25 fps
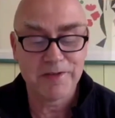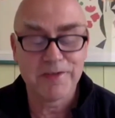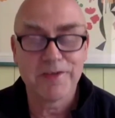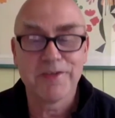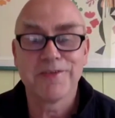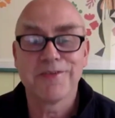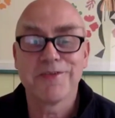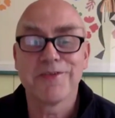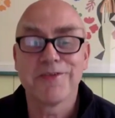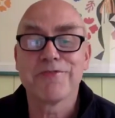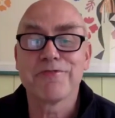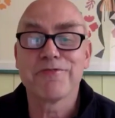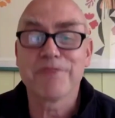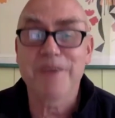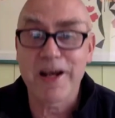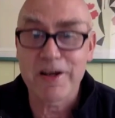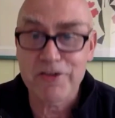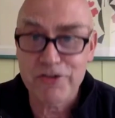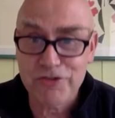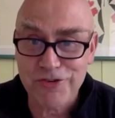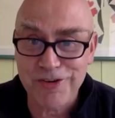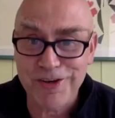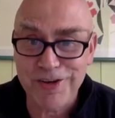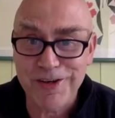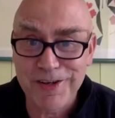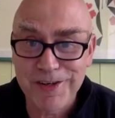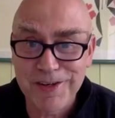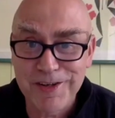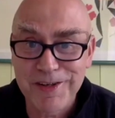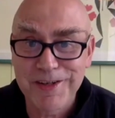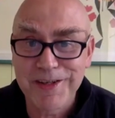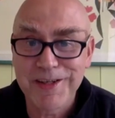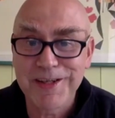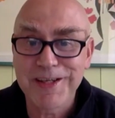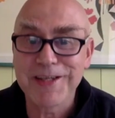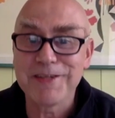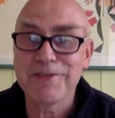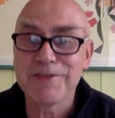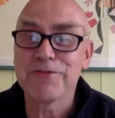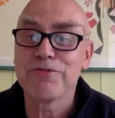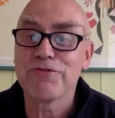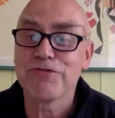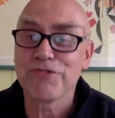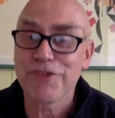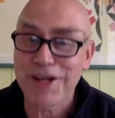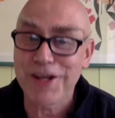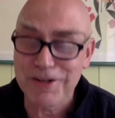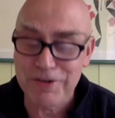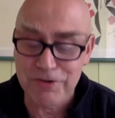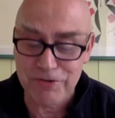the fascia into
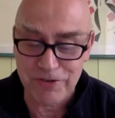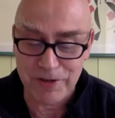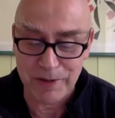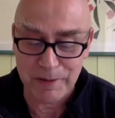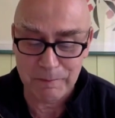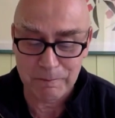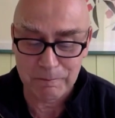changing.